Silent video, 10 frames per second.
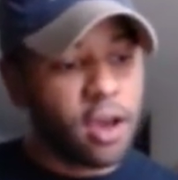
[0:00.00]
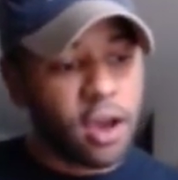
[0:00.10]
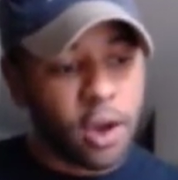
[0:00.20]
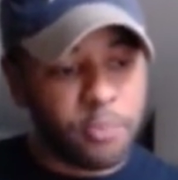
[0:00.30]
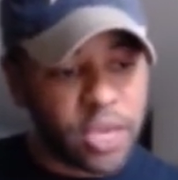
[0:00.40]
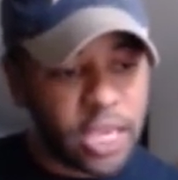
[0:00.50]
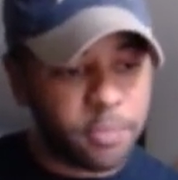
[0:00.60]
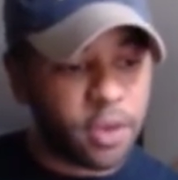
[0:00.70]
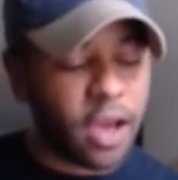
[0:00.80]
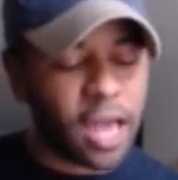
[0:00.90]

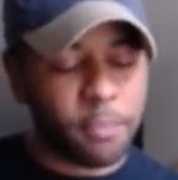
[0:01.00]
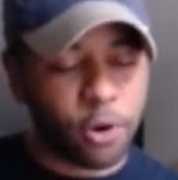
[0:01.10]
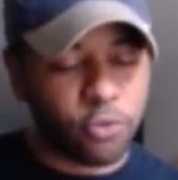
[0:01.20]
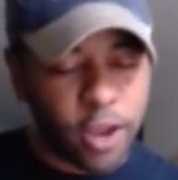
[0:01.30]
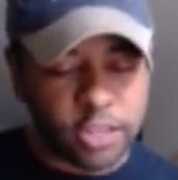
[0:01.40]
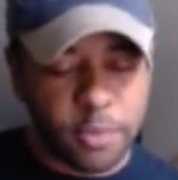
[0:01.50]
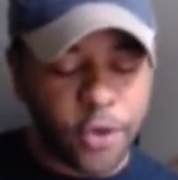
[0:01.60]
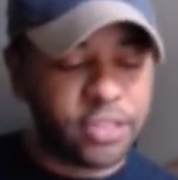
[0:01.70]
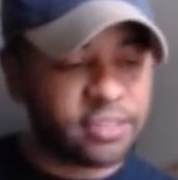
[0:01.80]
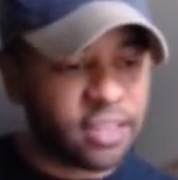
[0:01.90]
Khabib. Out of McGregor's
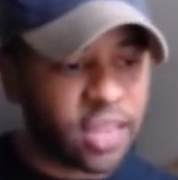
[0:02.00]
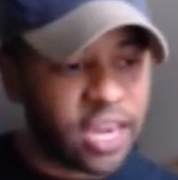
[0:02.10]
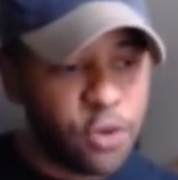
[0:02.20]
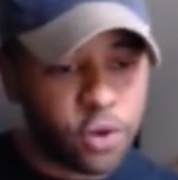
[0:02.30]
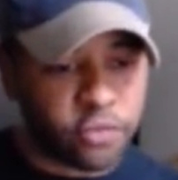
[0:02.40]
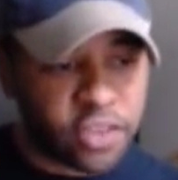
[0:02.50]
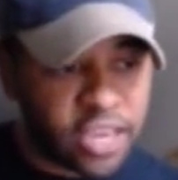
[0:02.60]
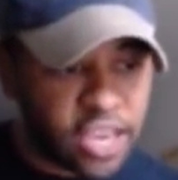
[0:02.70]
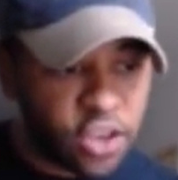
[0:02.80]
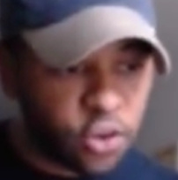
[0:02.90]
mouth, he said that he would have
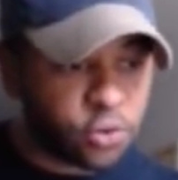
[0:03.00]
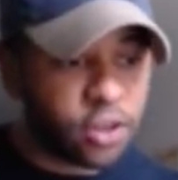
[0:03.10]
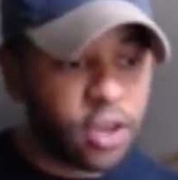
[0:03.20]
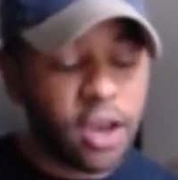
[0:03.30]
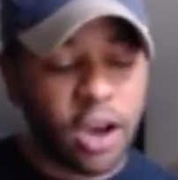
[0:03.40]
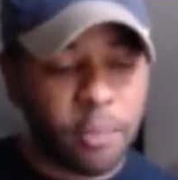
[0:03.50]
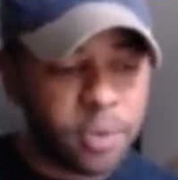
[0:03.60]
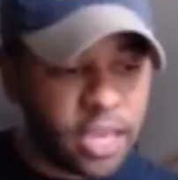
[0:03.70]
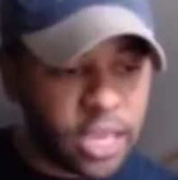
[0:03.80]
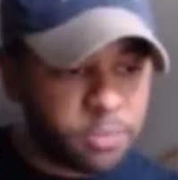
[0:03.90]
killed
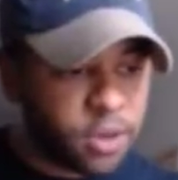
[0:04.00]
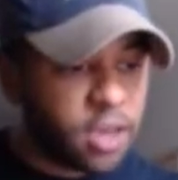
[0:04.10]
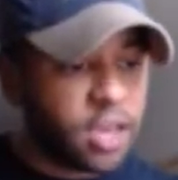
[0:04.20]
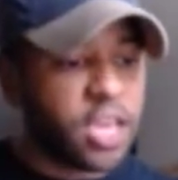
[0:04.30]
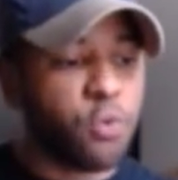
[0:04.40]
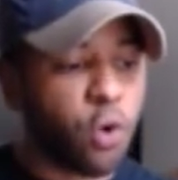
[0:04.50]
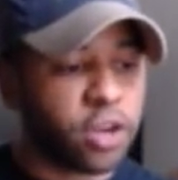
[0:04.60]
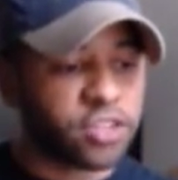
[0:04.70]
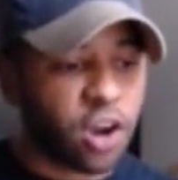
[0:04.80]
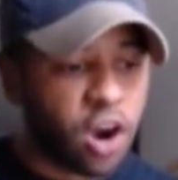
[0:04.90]
Khabib. He
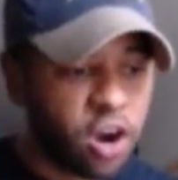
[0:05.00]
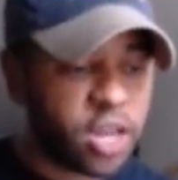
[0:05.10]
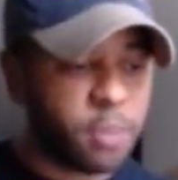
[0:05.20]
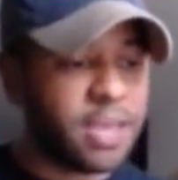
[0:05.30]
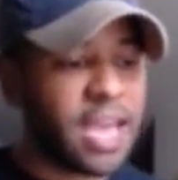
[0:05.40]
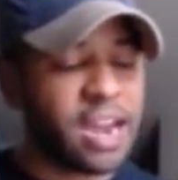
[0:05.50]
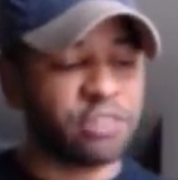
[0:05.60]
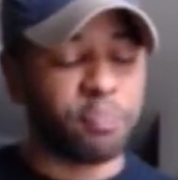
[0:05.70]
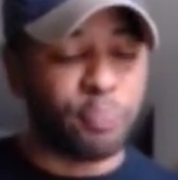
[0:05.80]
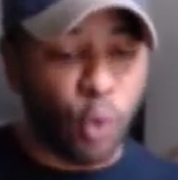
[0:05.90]
wanted to hurt him. He had his
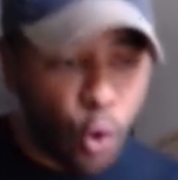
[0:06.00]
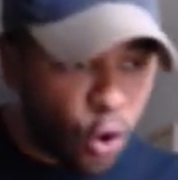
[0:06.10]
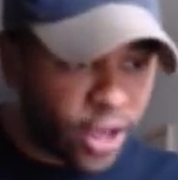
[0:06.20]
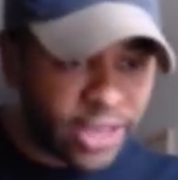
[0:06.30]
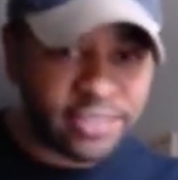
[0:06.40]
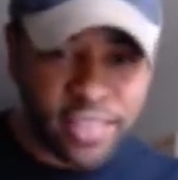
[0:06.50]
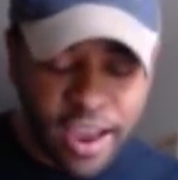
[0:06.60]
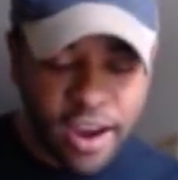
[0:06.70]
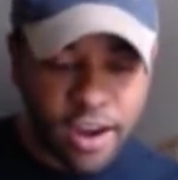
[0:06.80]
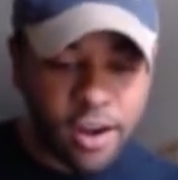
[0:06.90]
boys
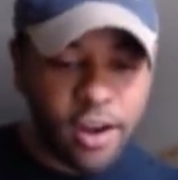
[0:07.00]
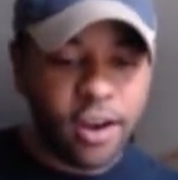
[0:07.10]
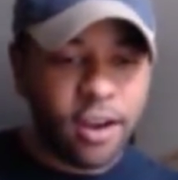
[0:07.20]
there.